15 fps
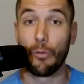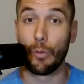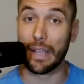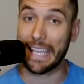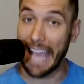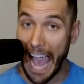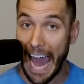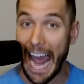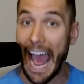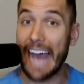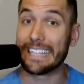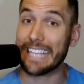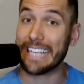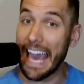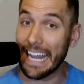when Cat
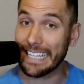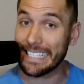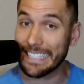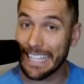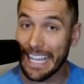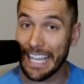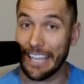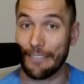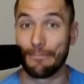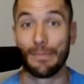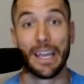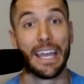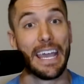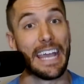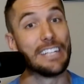has a head of steam,
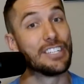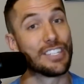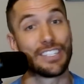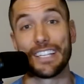it just